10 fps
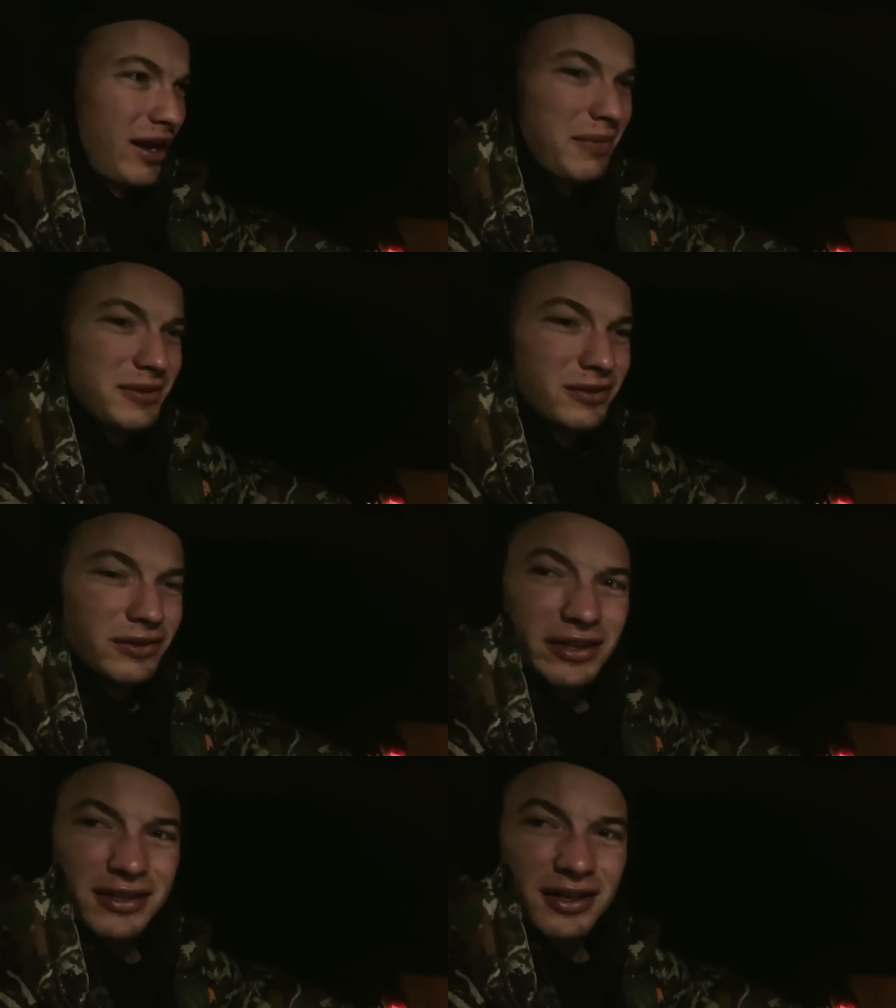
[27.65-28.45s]

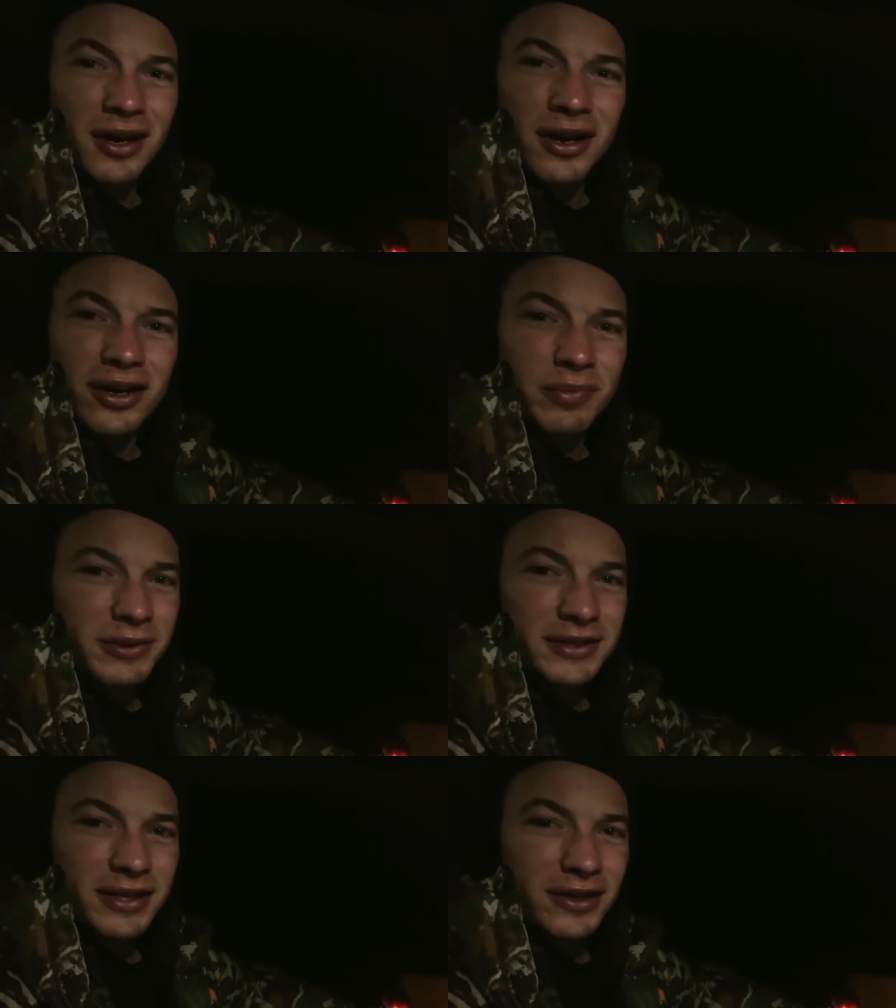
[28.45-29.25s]
absolutely, that's
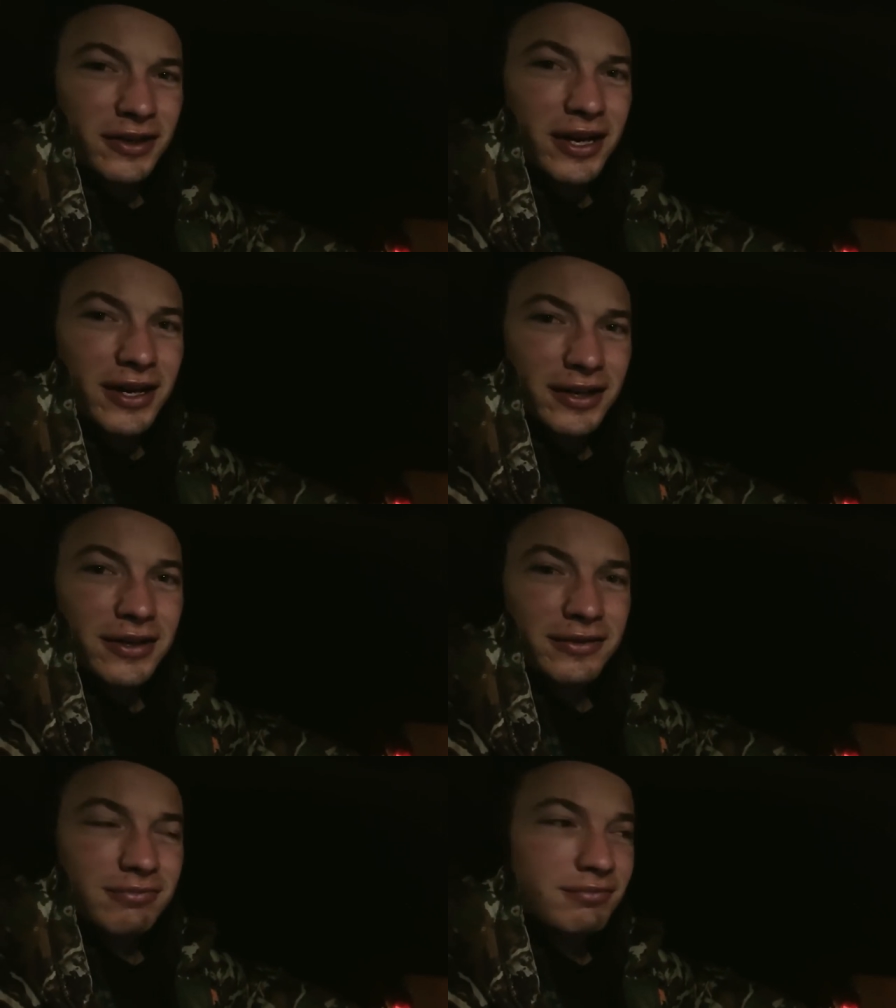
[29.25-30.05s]
100% a good
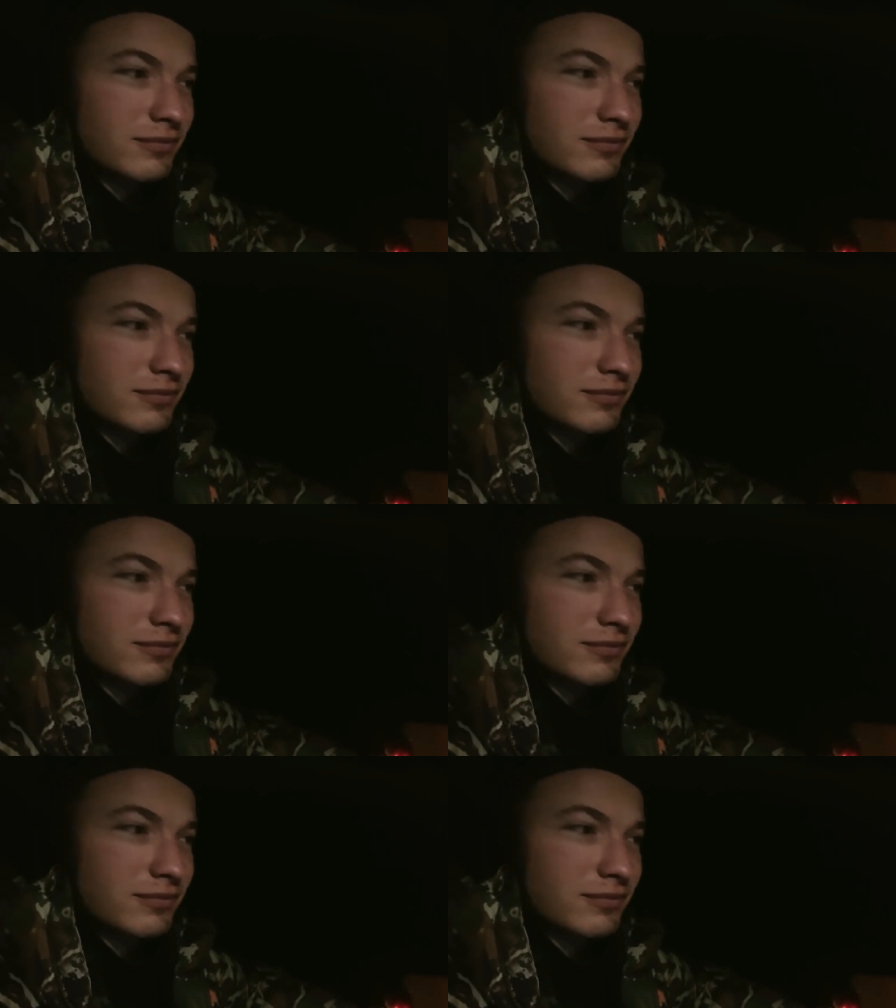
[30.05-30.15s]
idea.